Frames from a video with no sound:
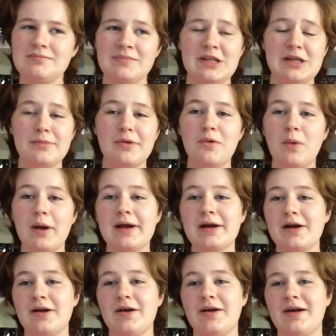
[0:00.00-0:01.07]
am
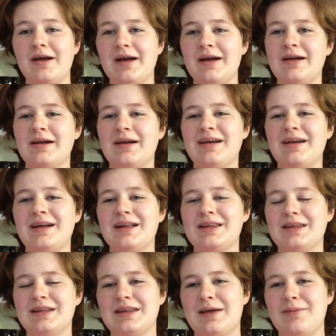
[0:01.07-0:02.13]
aware
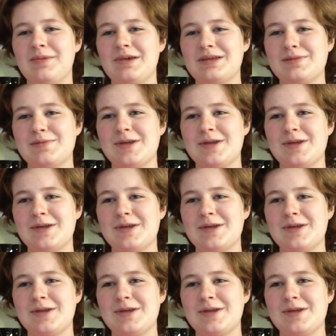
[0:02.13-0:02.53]
that that makes